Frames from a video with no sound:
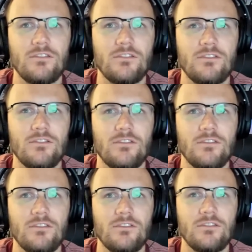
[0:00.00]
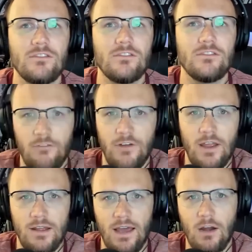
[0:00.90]
is all is coming off of
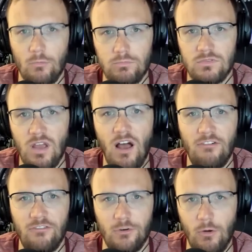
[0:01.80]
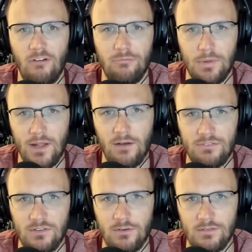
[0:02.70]
a kind of tough and a rough playoff
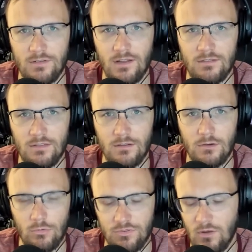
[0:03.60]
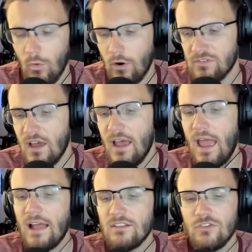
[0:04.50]
series against the Golden State Warriors,
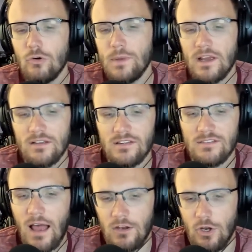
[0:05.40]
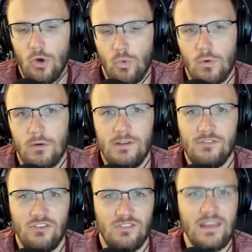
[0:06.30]
and two because he's not new.
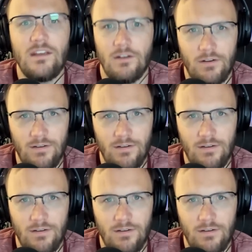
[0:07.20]
He's just here.